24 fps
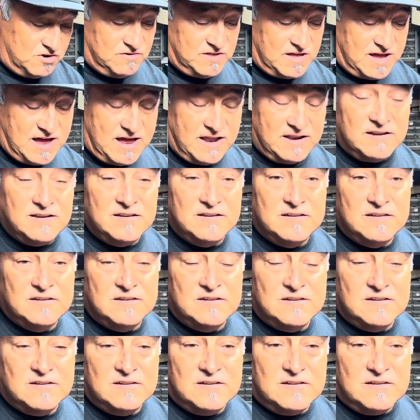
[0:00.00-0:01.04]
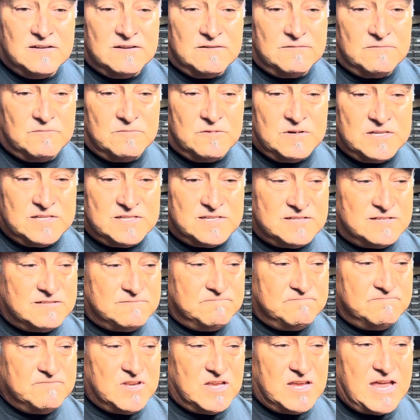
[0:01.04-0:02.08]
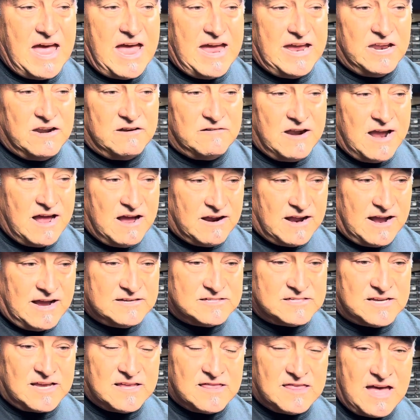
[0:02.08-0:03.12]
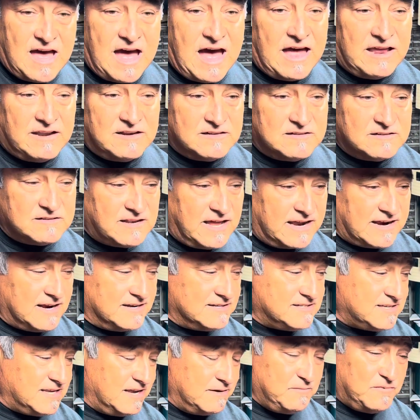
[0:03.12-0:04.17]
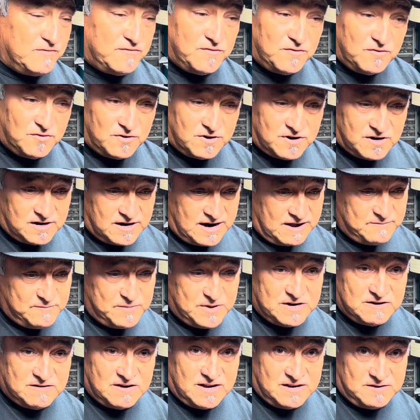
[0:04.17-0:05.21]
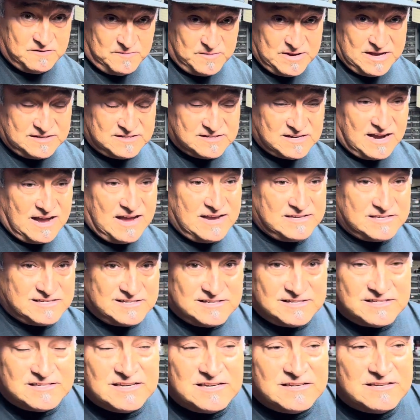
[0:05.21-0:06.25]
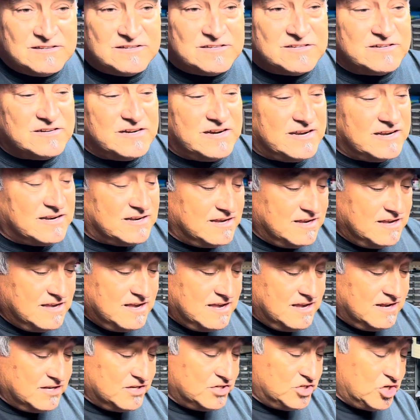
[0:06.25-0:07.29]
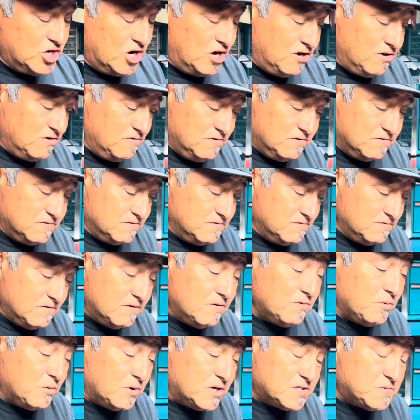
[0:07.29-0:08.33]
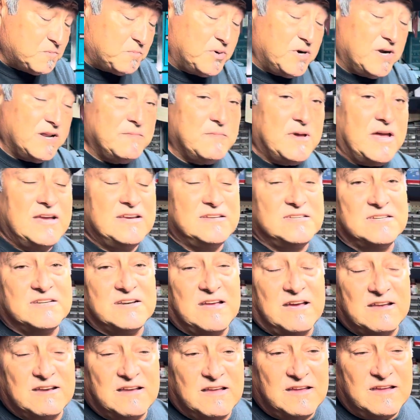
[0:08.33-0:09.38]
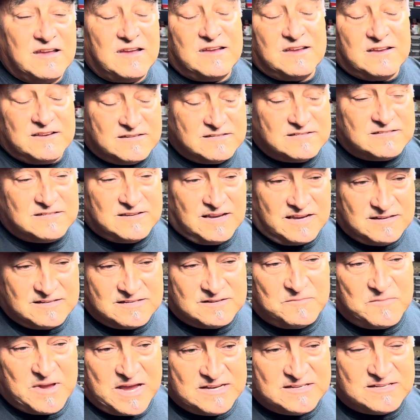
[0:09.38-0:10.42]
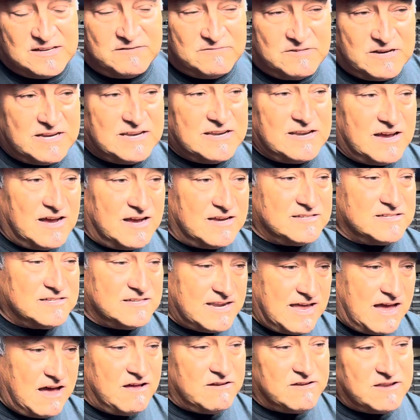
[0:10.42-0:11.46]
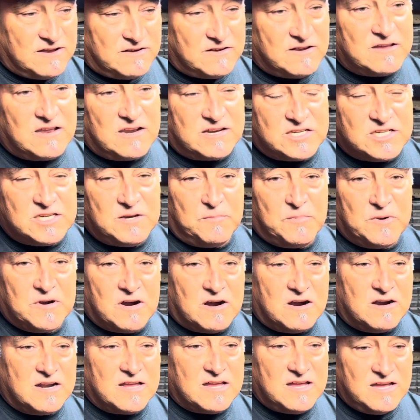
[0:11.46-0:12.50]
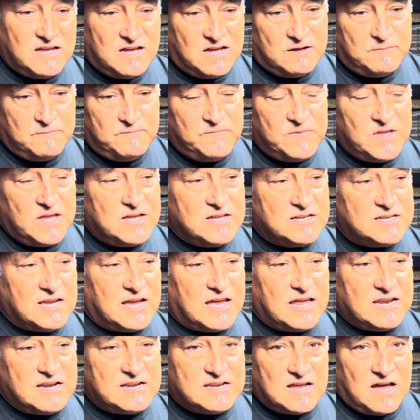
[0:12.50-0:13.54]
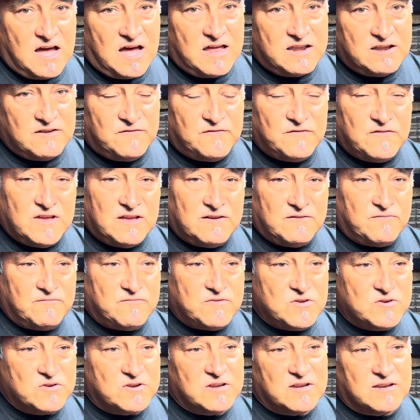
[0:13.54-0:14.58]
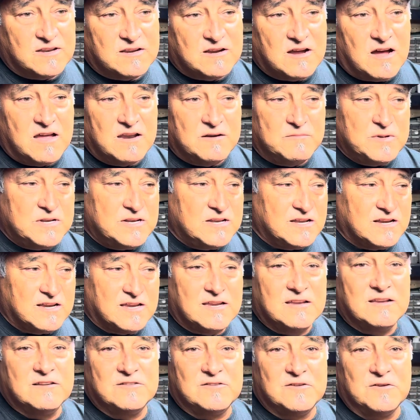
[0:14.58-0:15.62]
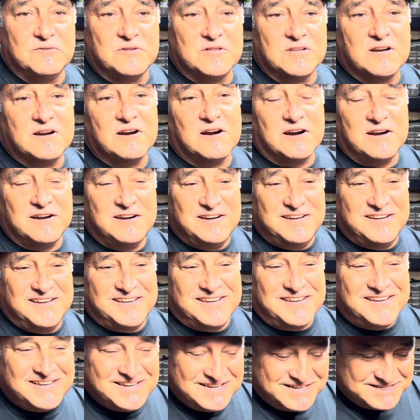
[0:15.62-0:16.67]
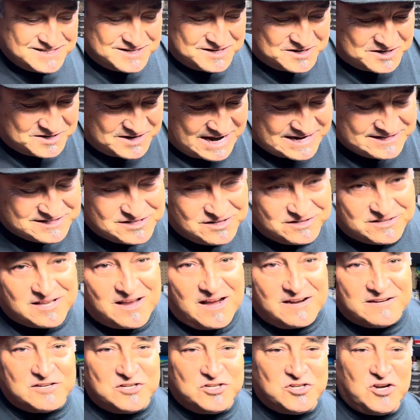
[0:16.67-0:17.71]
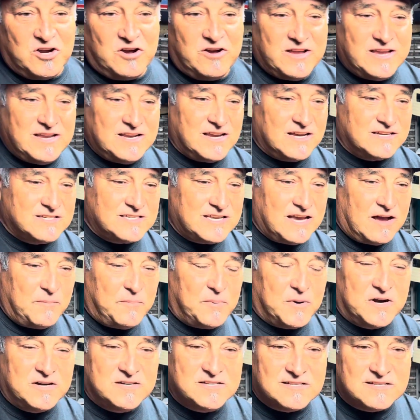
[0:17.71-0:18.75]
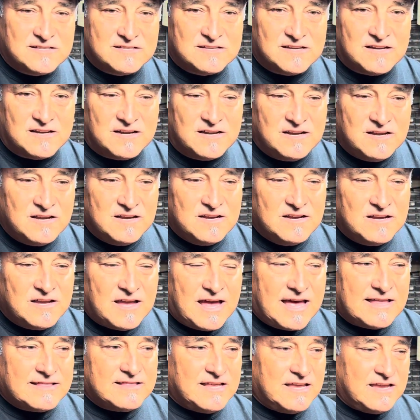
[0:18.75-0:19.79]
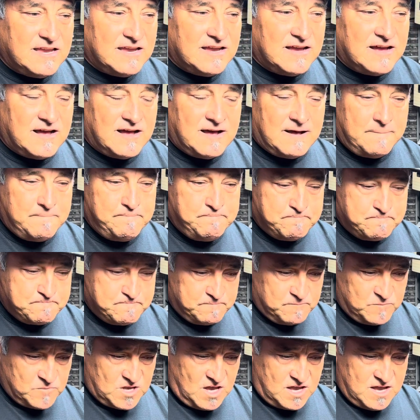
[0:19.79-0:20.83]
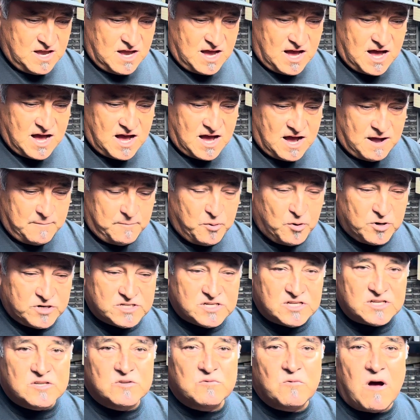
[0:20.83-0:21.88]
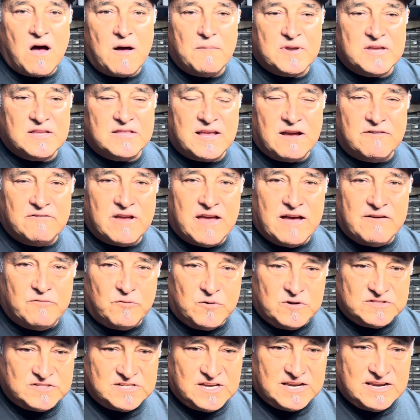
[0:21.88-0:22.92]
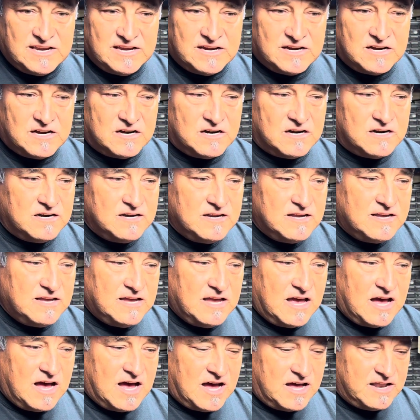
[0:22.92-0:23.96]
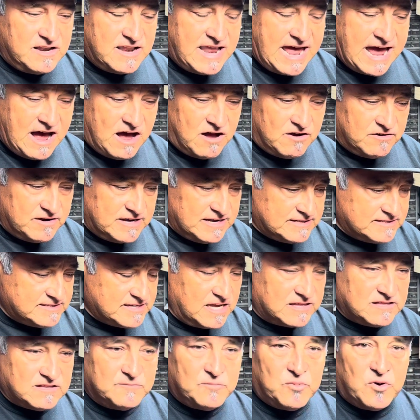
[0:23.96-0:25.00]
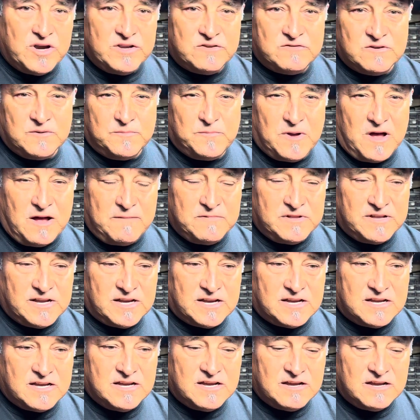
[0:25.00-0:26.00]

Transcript: that was hanging around guys like that. Like I said before, I've been around the best guys in this industry, and Joe was pretty amazing at it. He's amazing at what he does, and now you got to ship a car to him to get it done if you can con him into doing the car. So I still talk to Joe. He does sell parts at the Porsche swap meet that we have once a year. Now it's at the Boys Republic